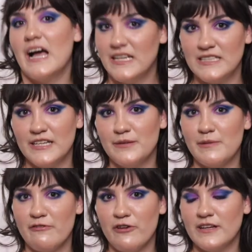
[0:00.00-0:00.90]
I did it,
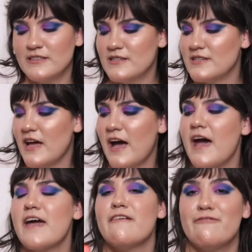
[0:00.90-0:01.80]
my friends.
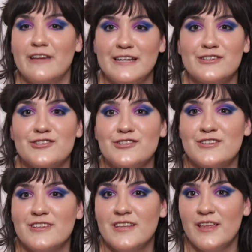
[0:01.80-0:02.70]
I
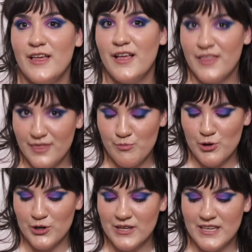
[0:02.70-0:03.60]
finished the
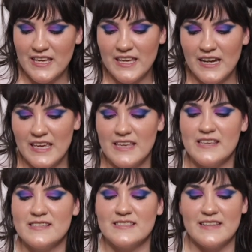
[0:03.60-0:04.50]
book. It
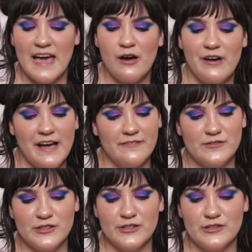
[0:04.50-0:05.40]
is now
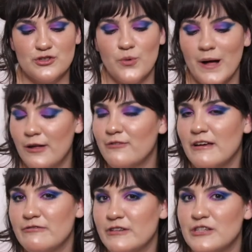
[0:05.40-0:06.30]
after 12.
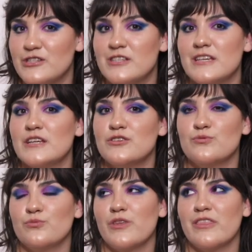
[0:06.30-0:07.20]
I finished it
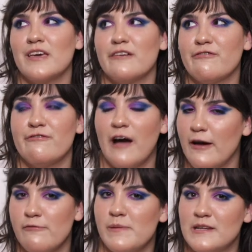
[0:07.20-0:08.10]
with like
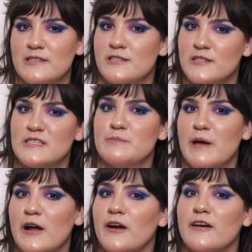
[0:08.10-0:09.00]
5 minutes to
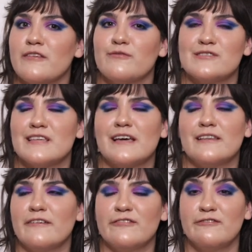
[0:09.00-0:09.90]
spare. It was like
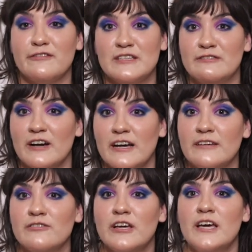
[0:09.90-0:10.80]

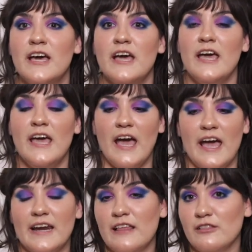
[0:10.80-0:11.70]
11:55.
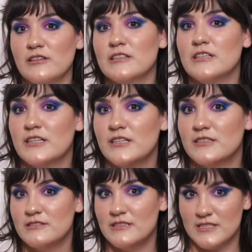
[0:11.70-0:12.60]
And I look
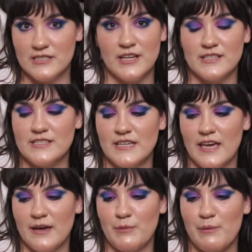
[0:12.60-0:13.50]

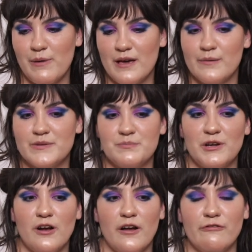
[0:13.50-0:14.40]
disgusting. My makeup has
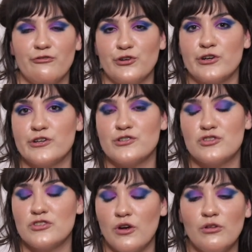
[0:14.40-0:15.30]
been on for
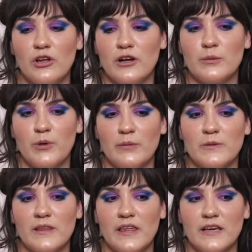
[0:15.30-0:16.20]
so long,
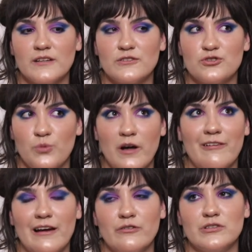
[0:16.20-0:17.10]
probably like
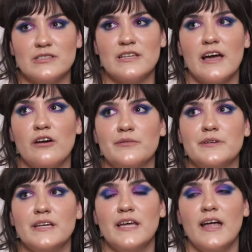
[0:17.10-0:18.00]
12 hours now.
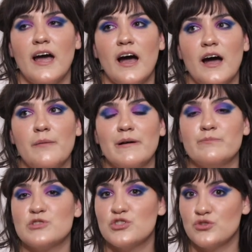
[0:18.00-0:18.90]

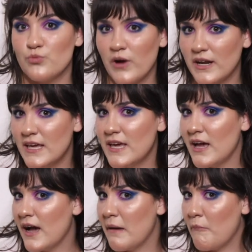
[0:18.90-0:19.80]
I'm
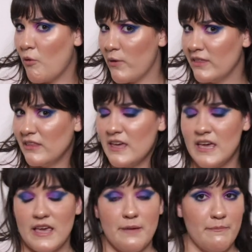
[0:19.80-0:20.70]
sweaty, I'm
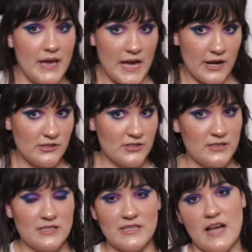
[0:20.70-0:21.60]
oily, my hair is
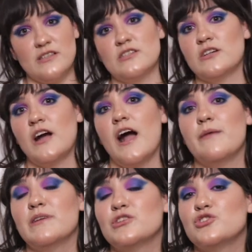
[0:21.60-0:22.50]
a disaster,
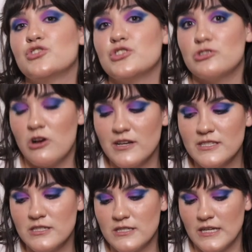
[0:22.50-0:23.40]
I'm
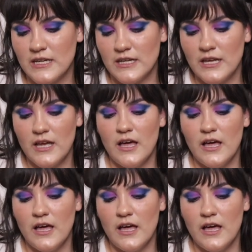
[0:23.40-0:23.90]
exhausted.